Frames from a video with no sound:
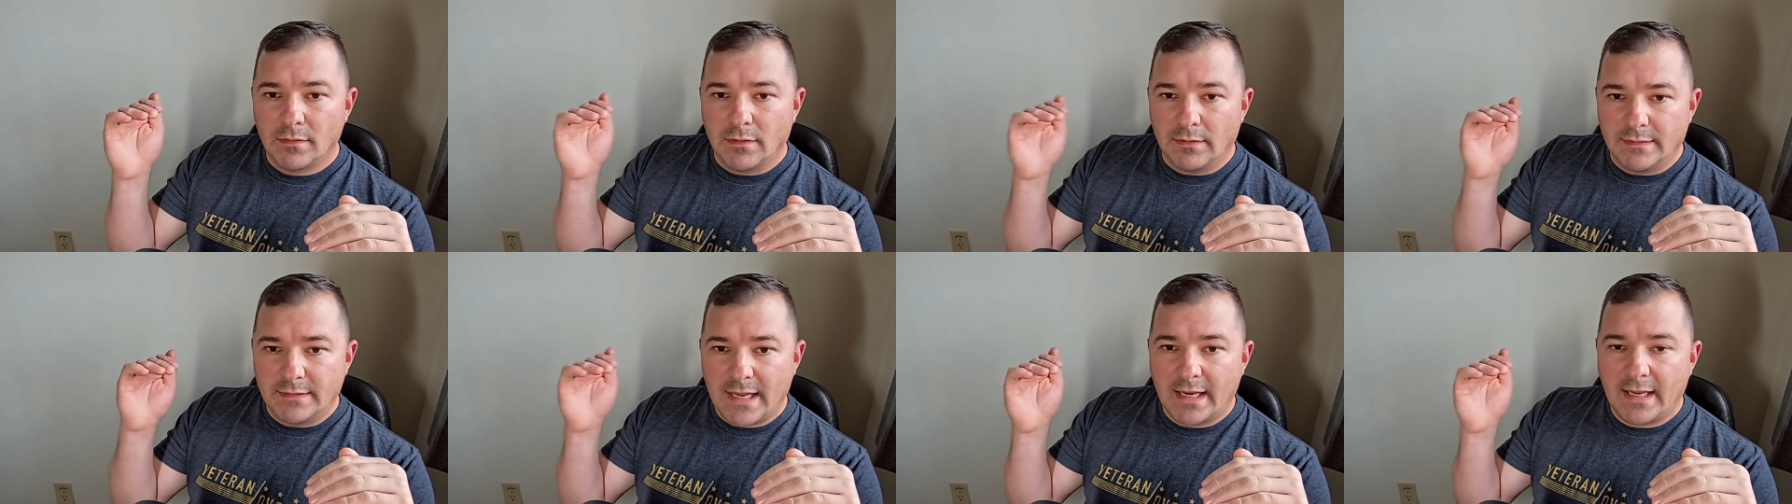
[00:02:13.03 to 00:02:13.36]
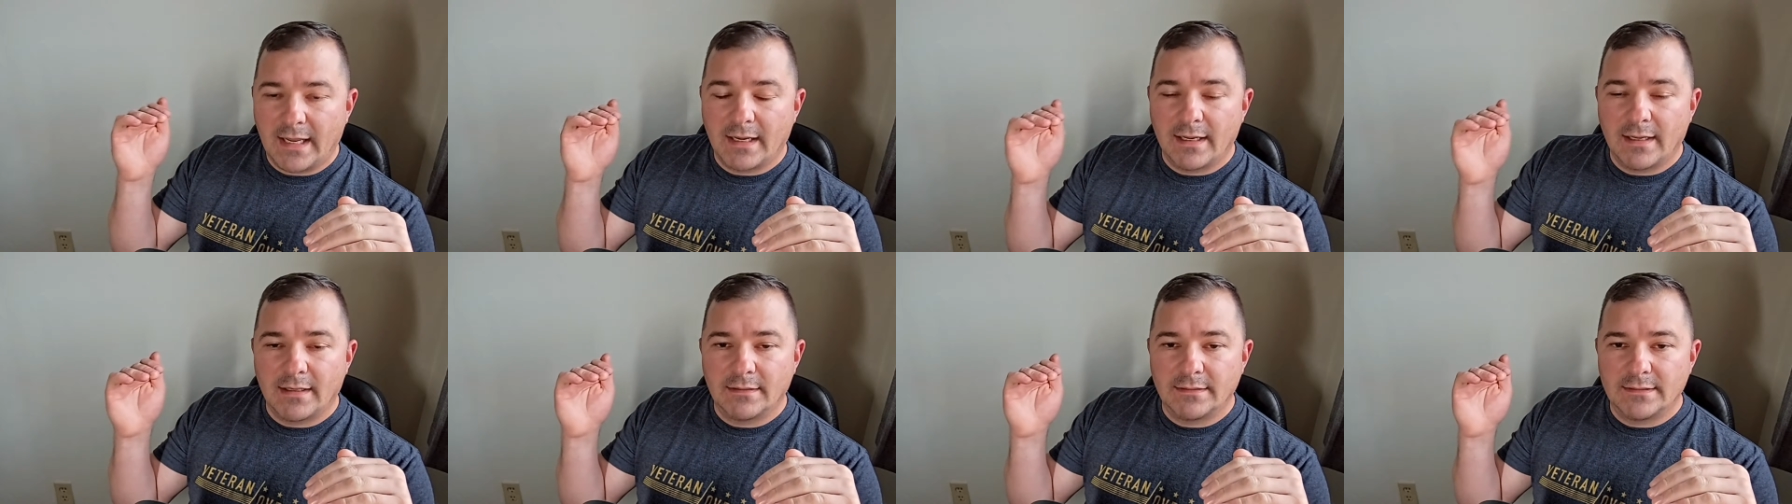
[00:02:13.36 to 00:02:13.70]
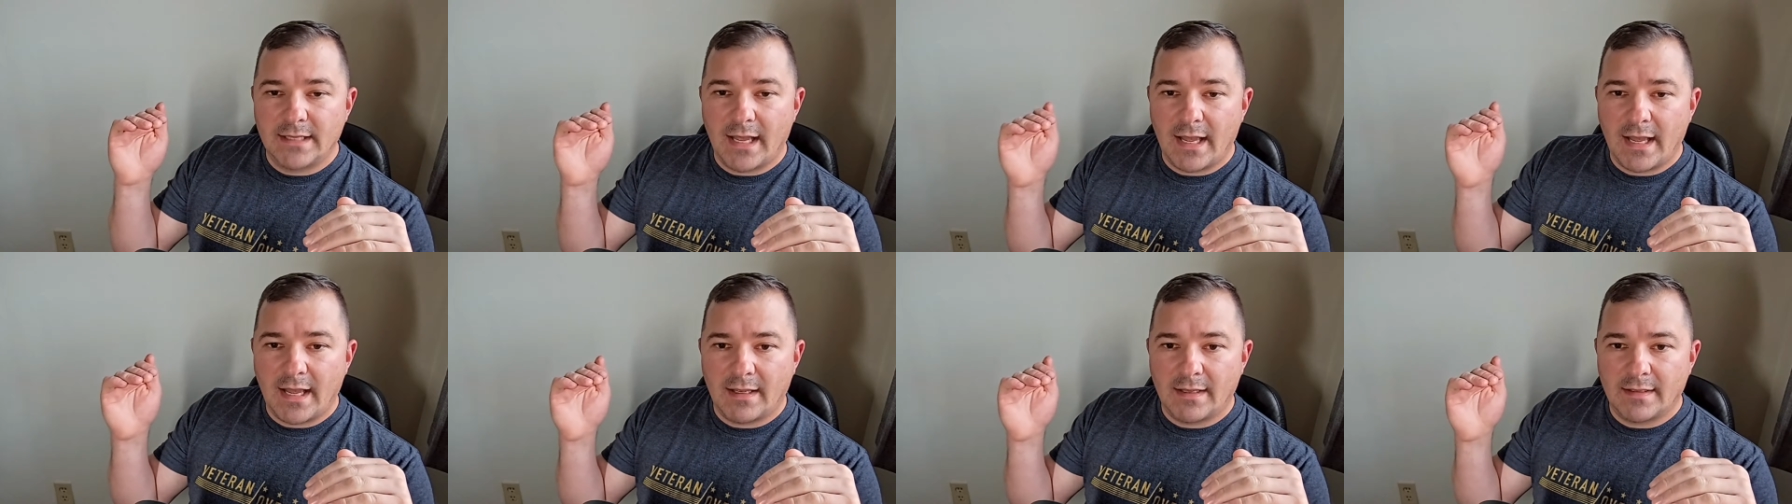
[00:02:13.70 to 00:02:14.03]
taking a
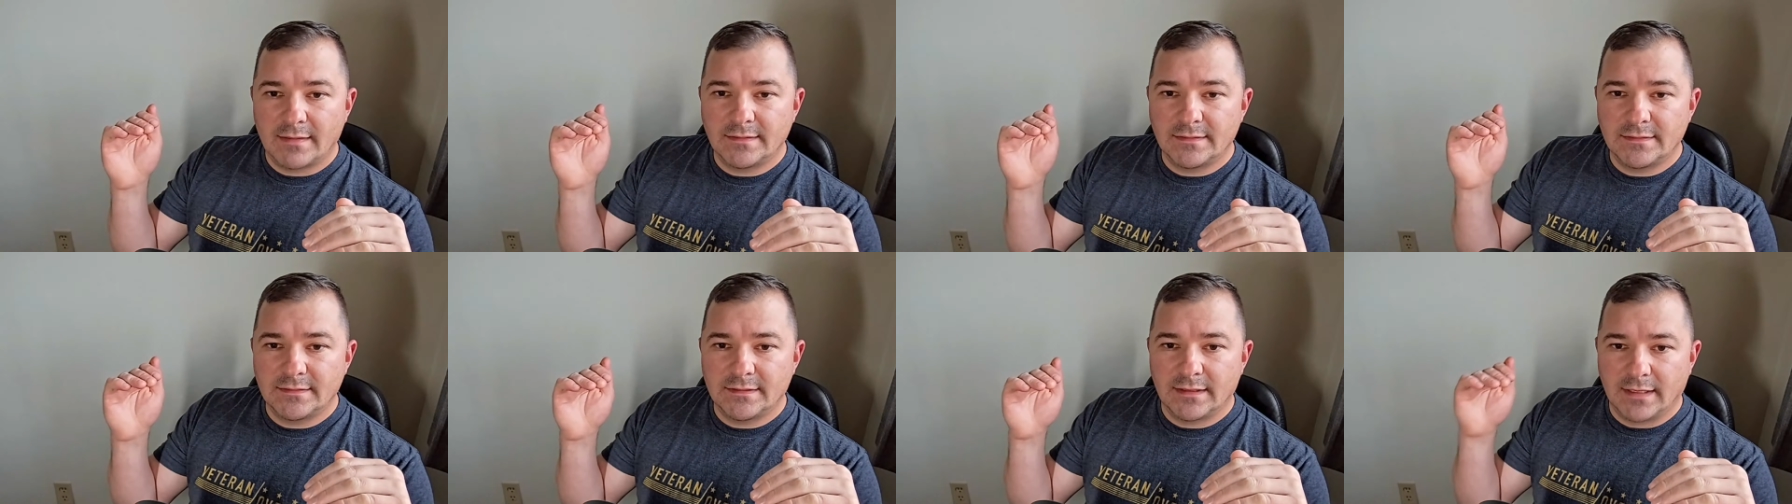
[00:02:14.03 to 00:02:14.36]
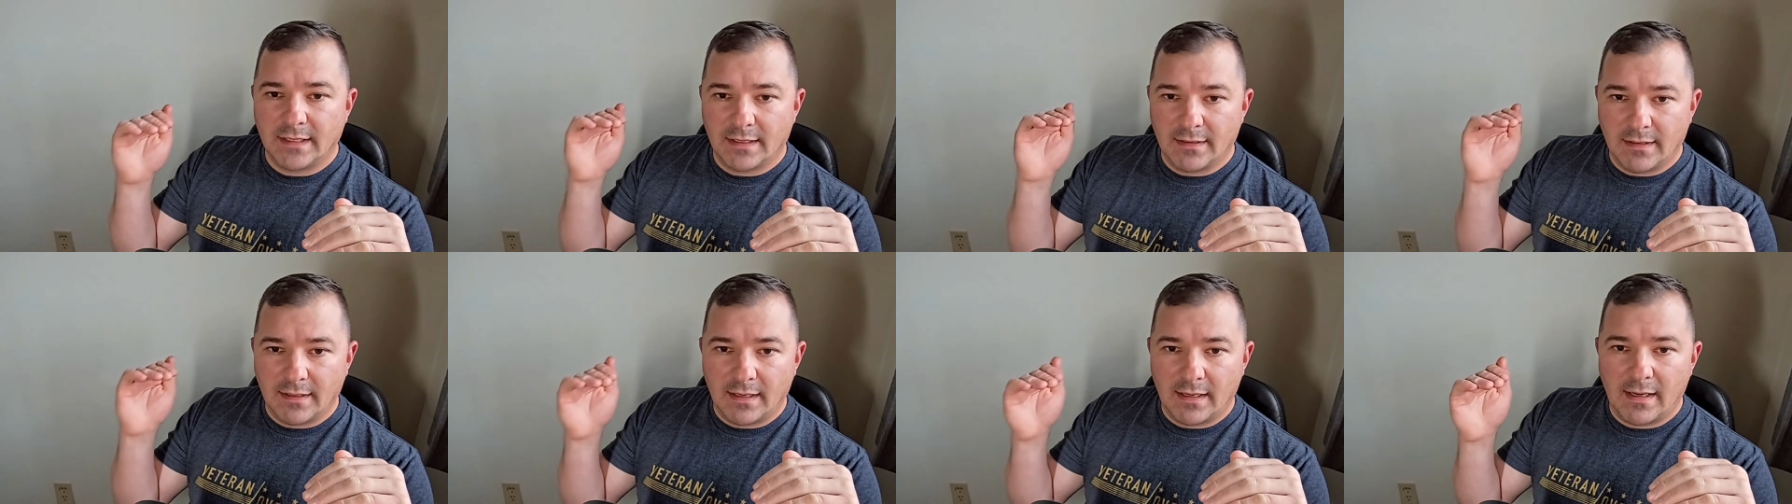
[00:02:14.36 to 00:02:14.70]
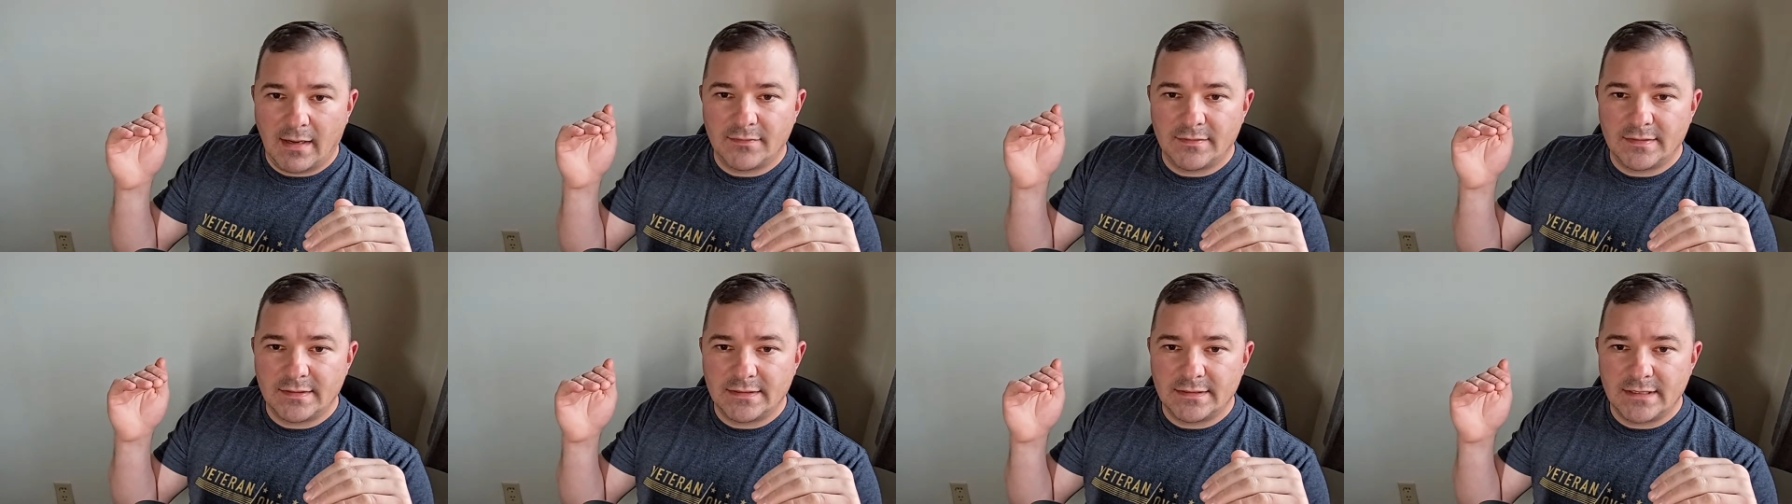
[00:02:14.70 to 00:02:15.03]
test to get an
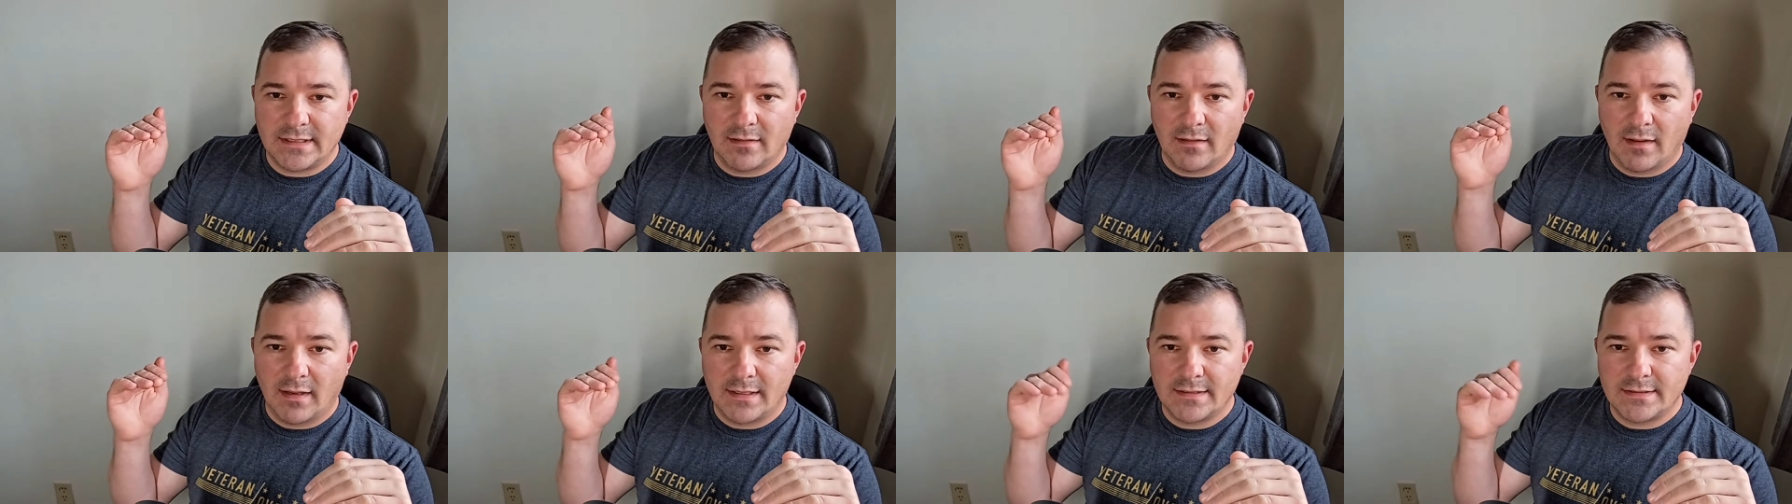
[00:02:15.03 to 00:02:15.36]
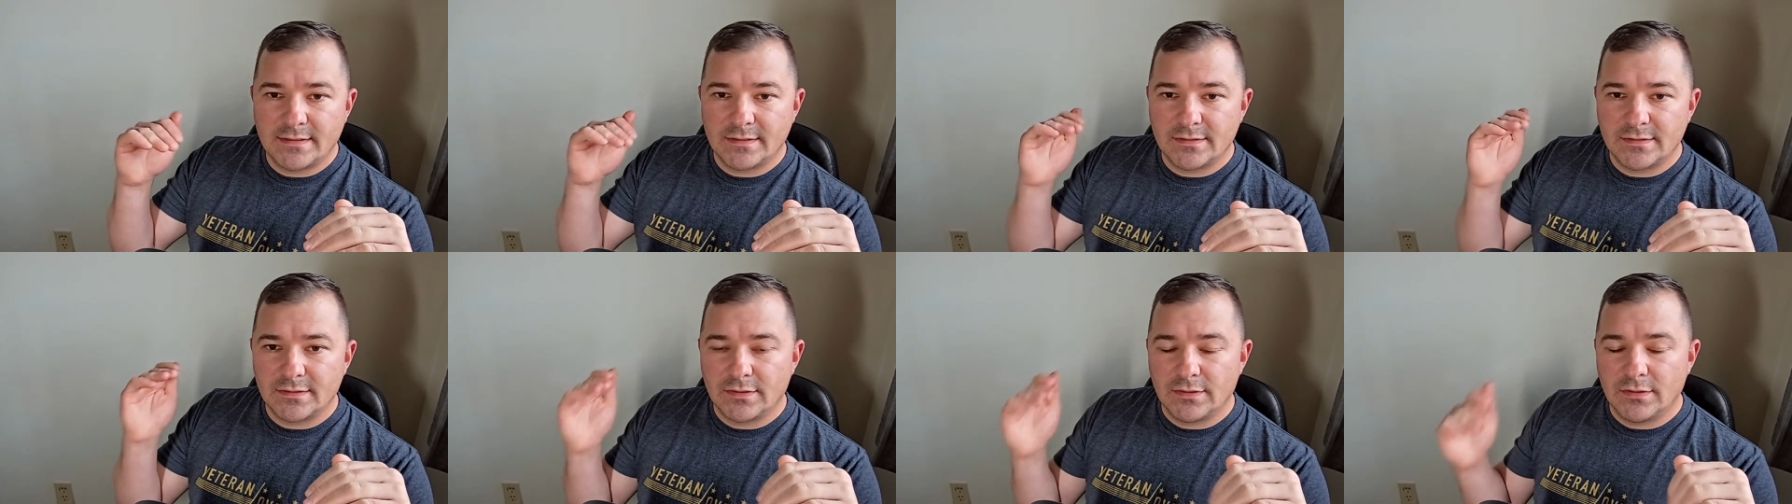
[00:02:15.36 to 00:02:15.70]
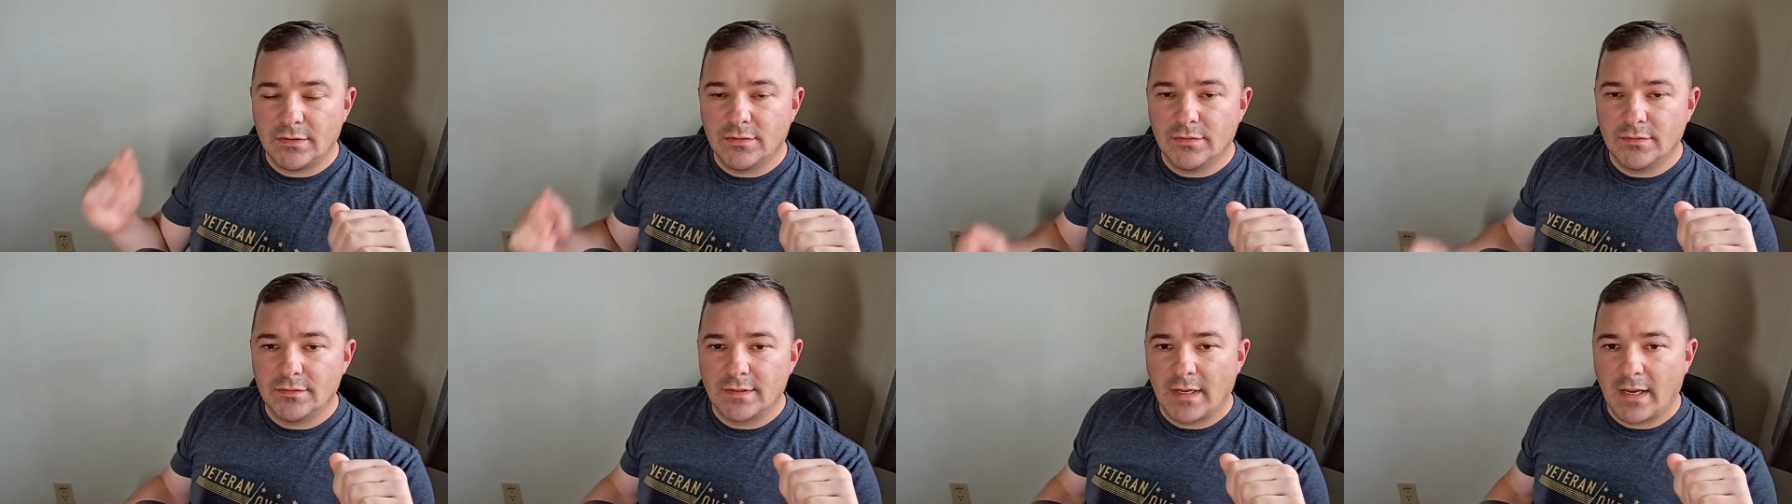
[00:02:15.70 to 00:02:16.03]
FCC license to
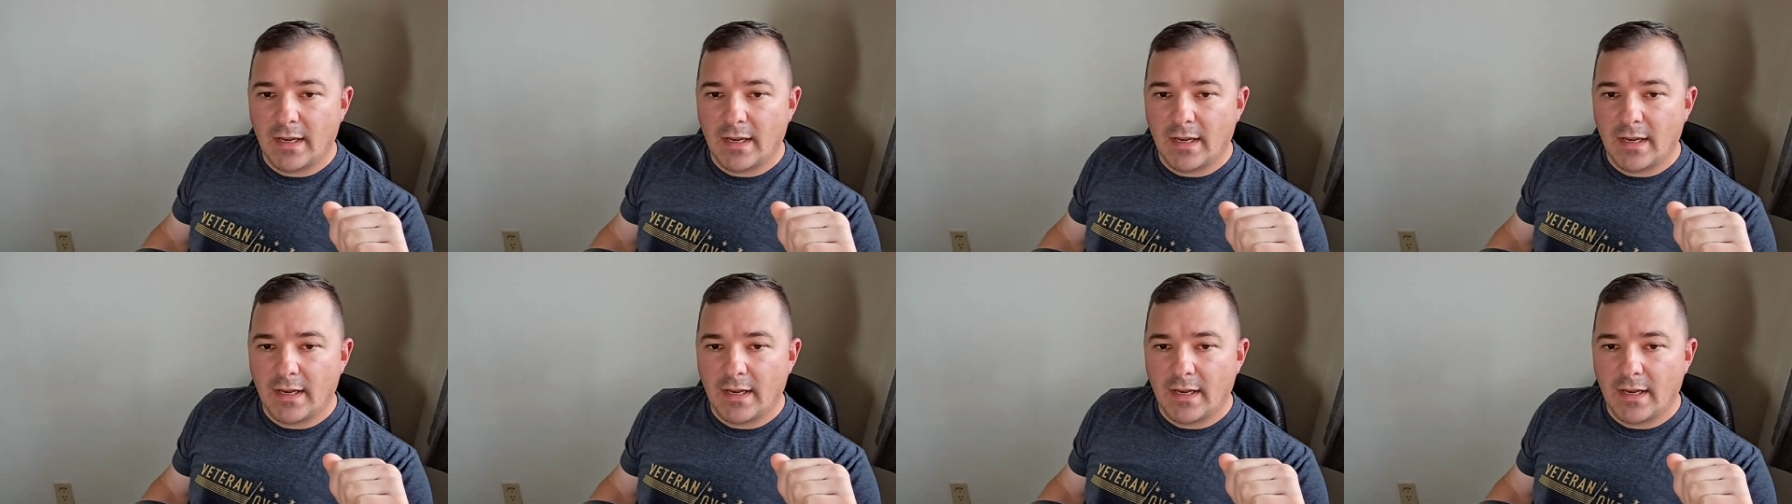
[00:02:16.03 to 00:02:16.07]
use